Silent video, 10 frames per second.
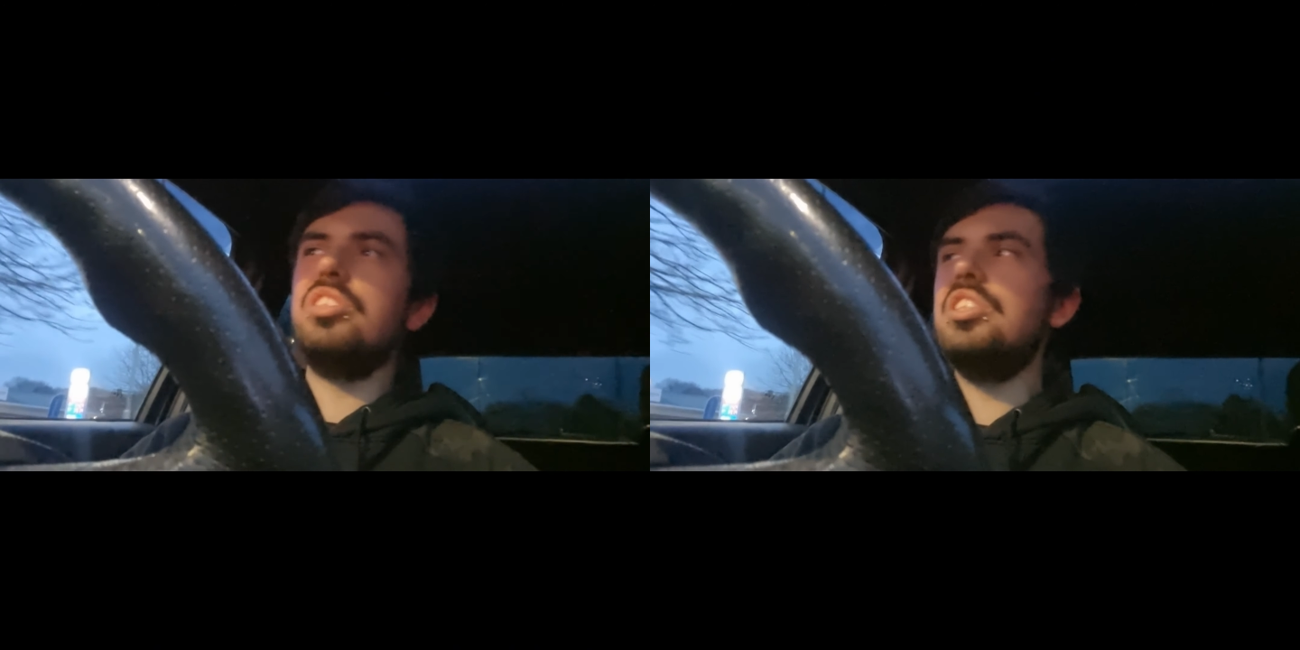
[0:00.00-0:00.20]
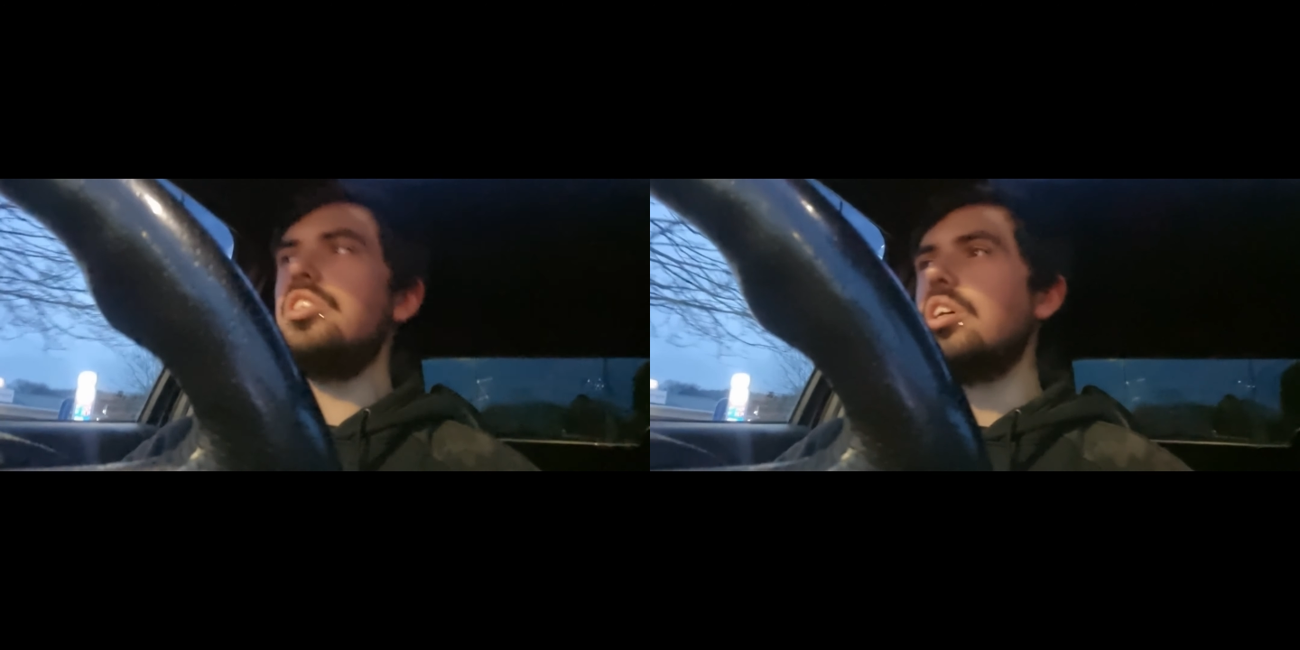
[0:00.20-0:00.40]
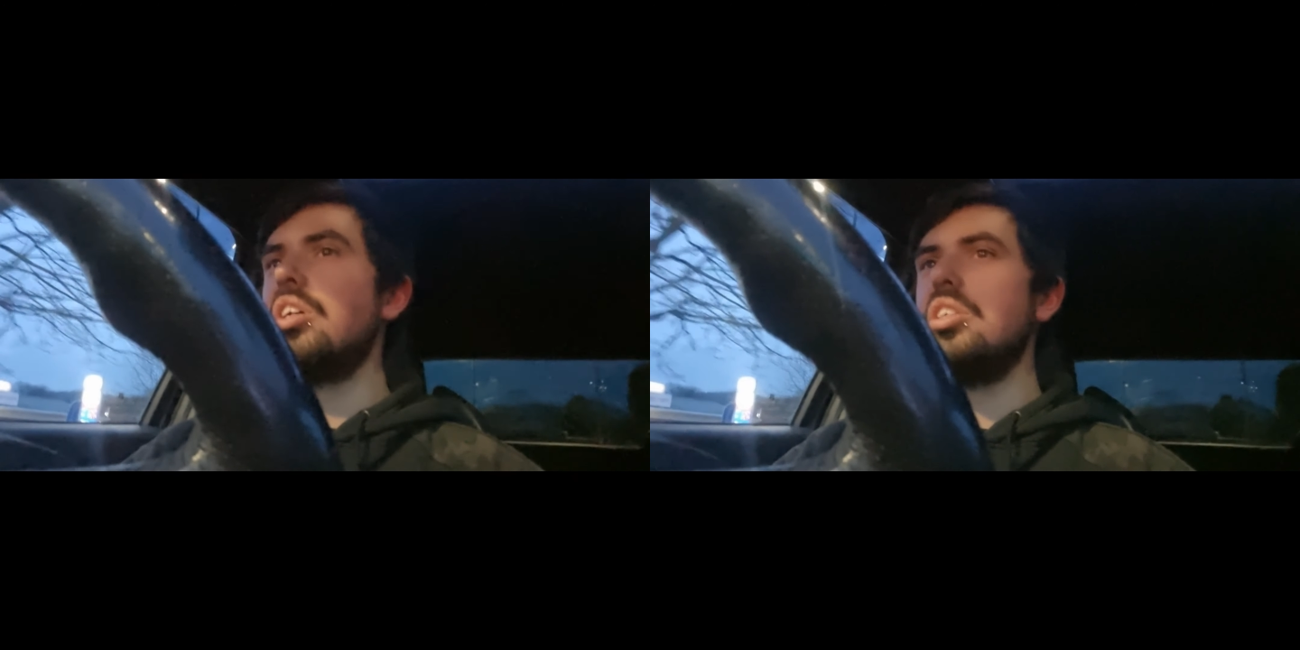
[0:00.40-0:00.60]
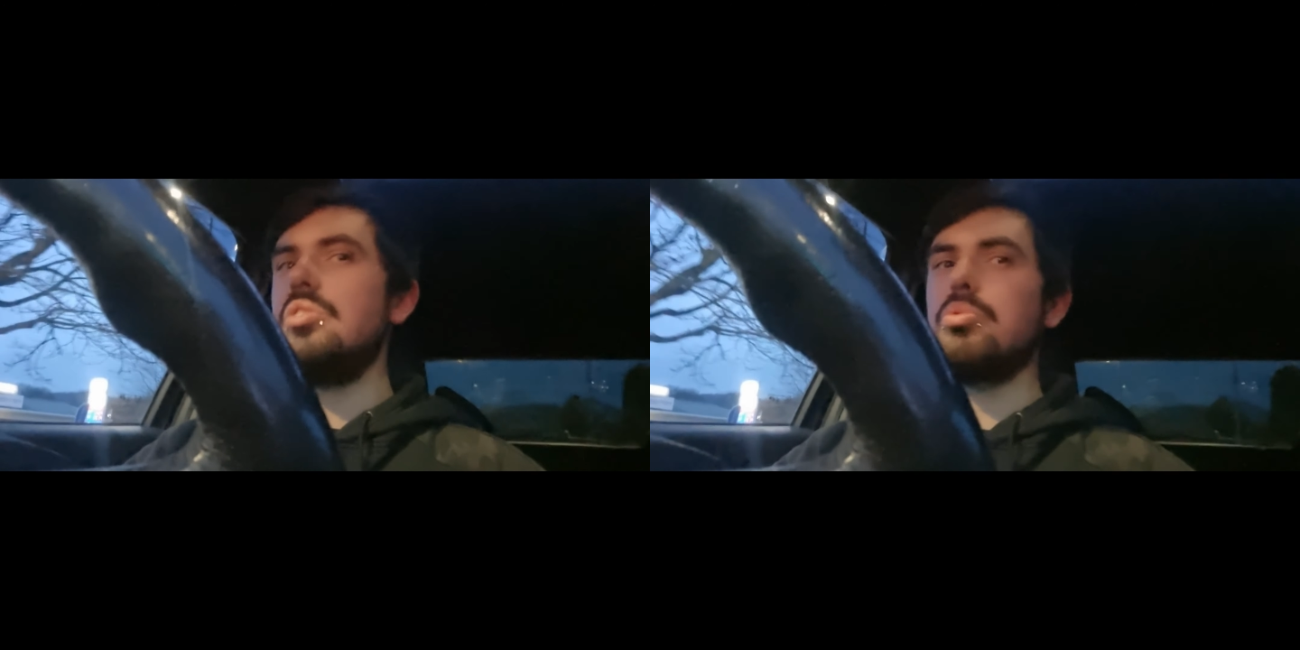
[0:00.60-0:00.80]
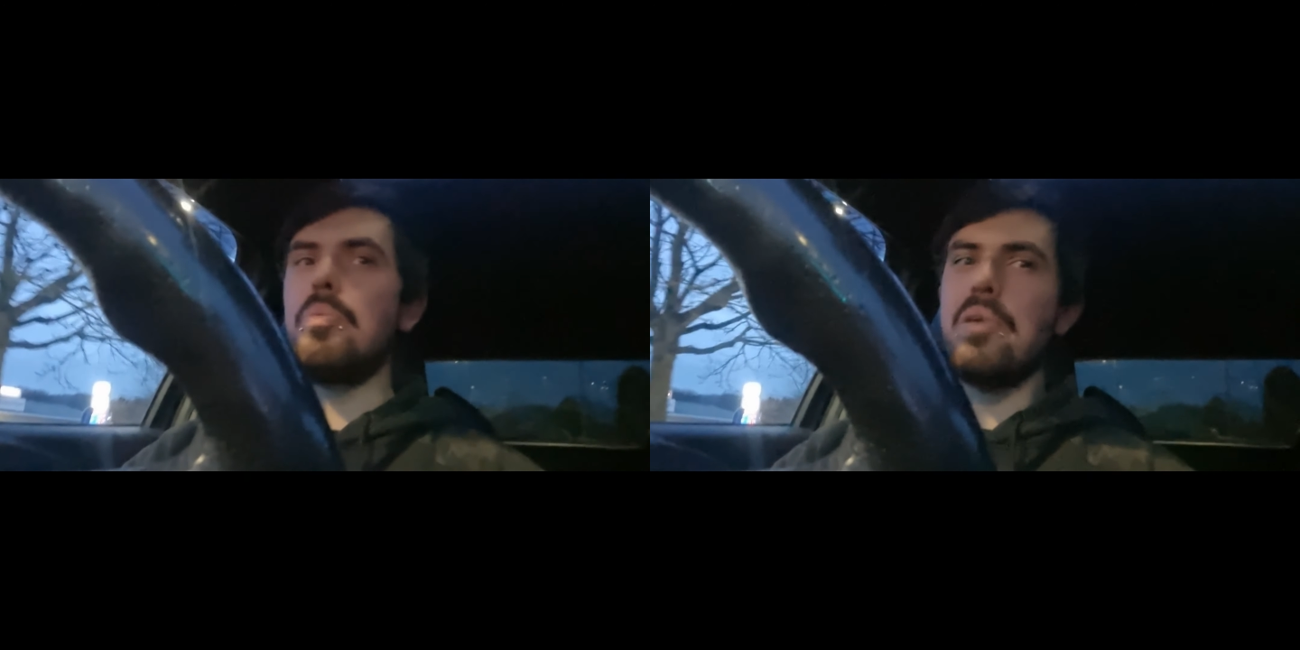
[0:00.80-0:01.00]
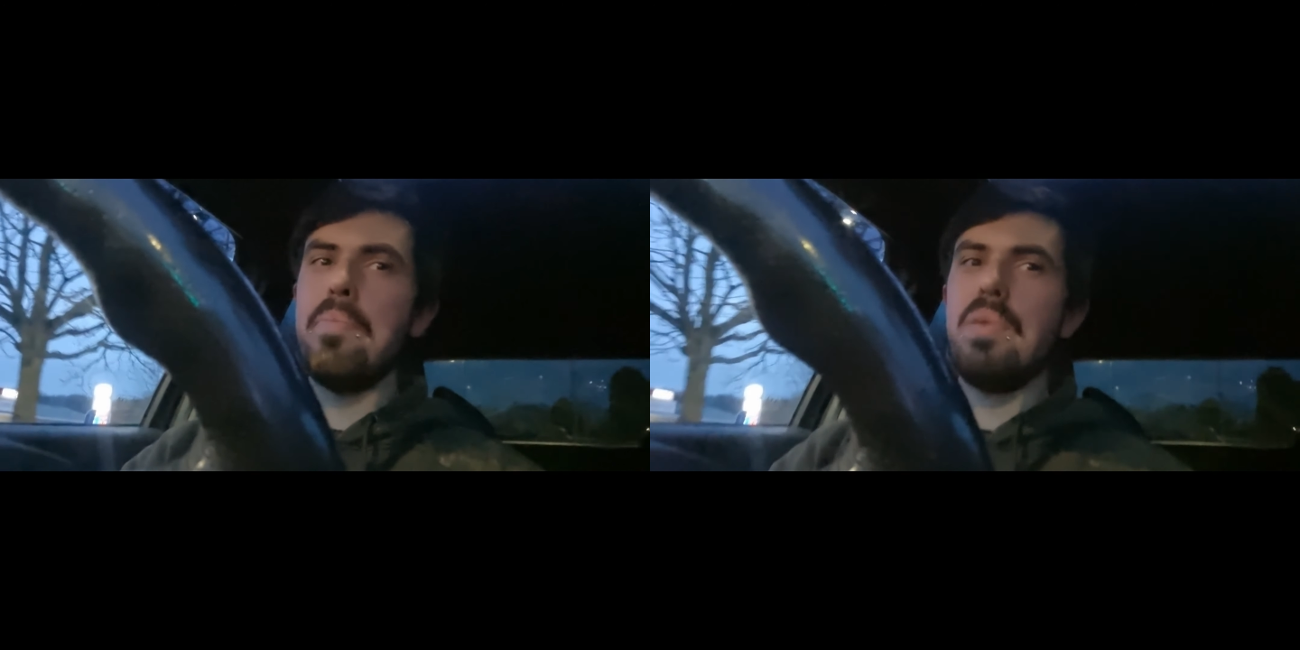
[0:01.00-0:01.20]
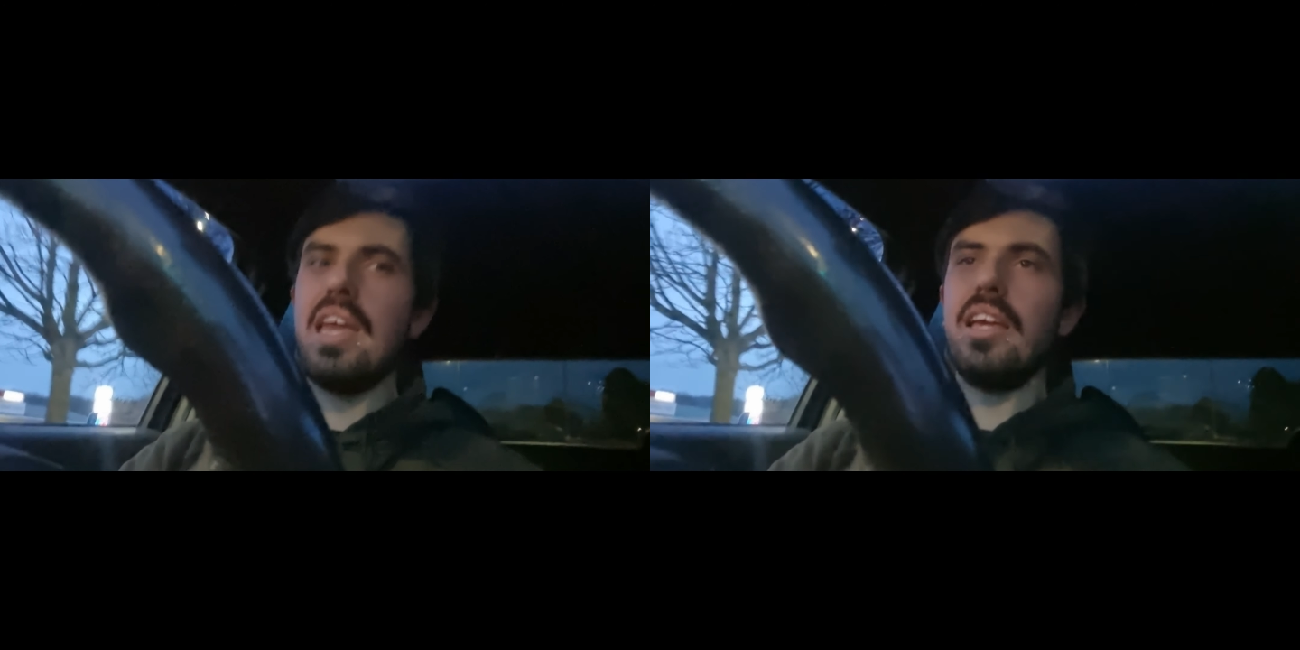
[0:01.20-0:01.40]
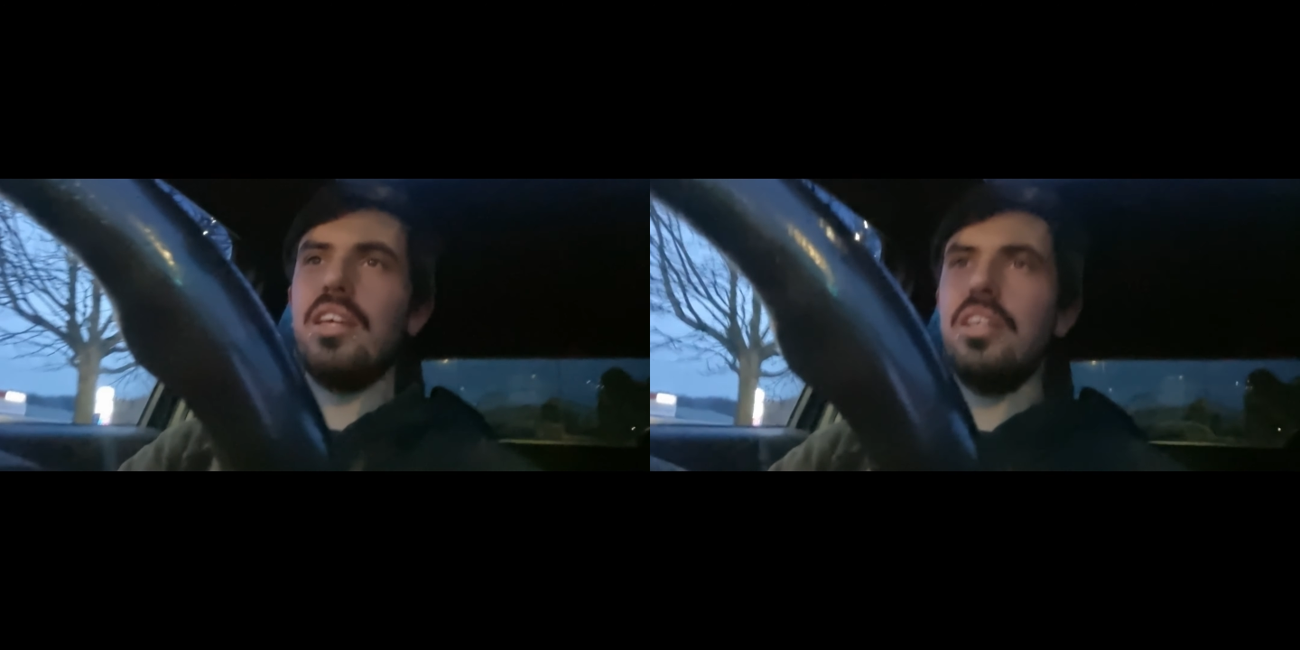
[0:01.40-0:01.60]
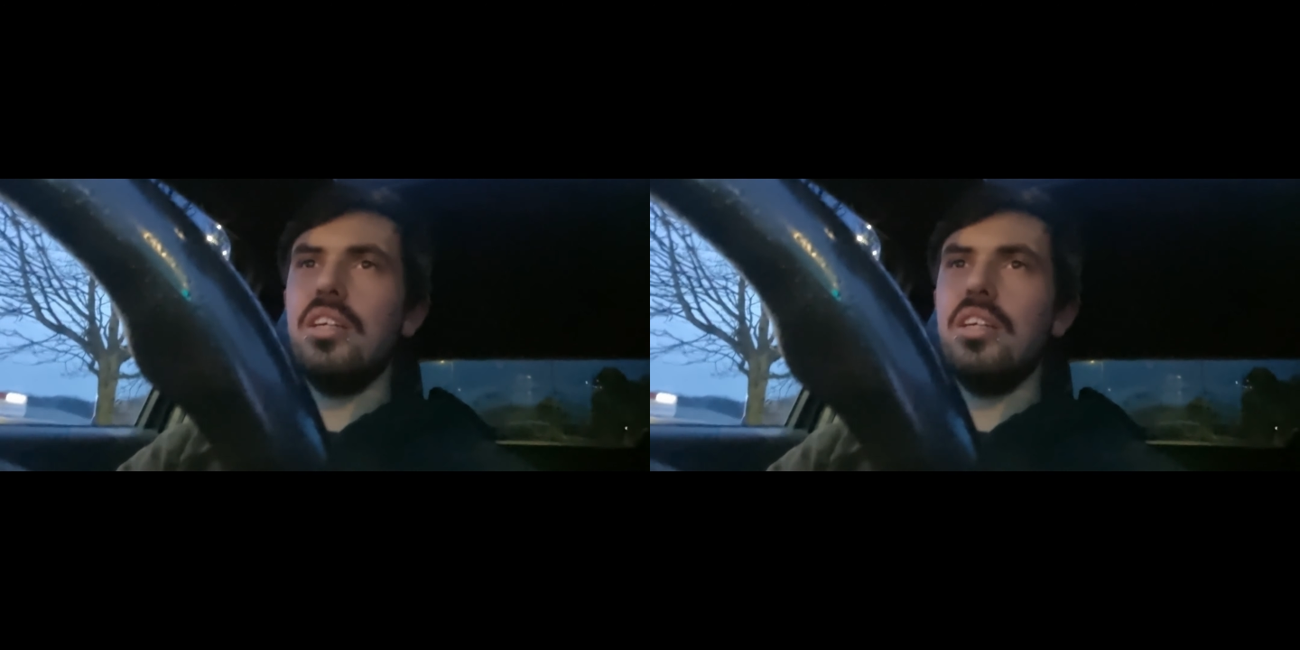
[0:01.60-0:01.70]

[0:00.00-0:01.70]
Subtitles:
GTIs were a bit big.